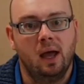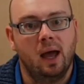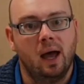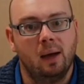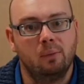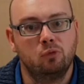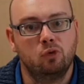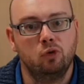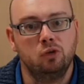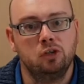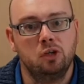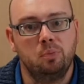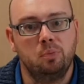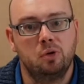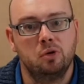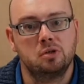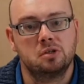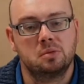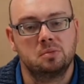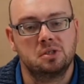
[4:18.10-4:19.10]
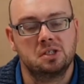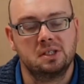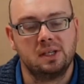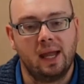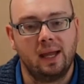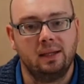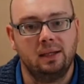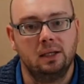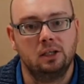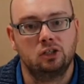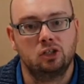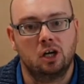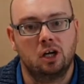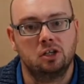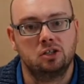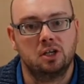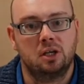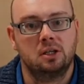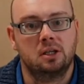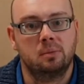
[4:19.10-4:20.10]
I'm going to put some static
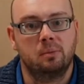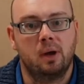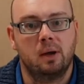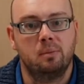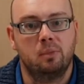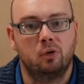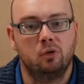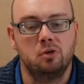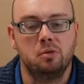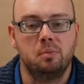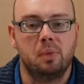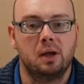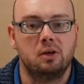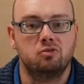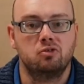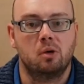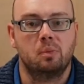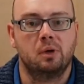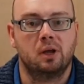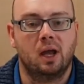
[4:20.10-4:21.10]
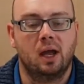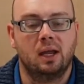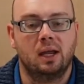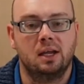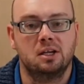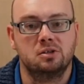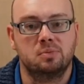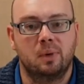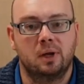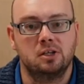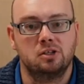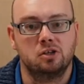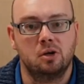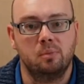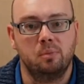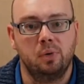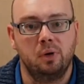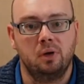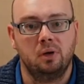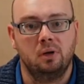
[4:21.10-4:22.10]
charge into my balloon by rubbing it against my
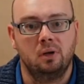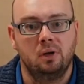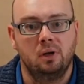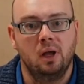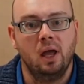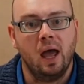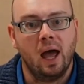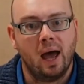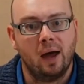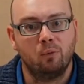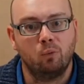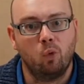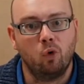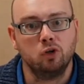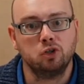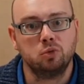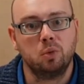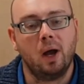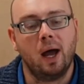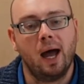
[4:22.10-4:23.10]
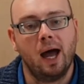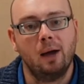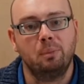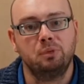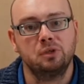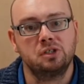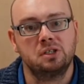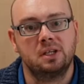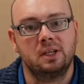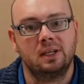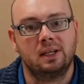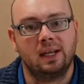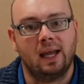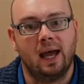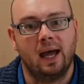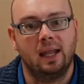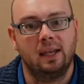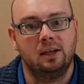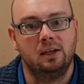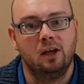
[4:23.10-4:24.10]
jumper and watch what happens to the
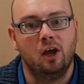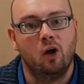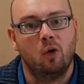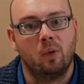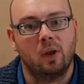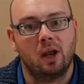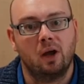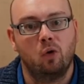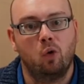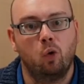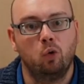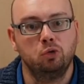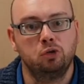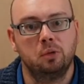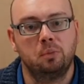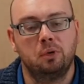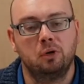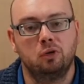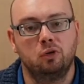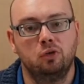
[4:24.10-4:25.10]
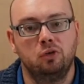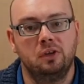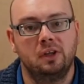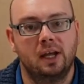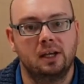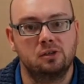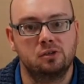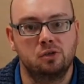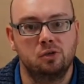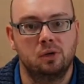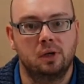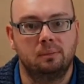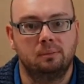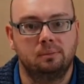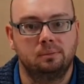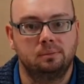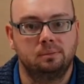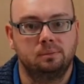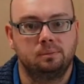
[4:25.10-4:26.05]
can when I hold the balloon next to it.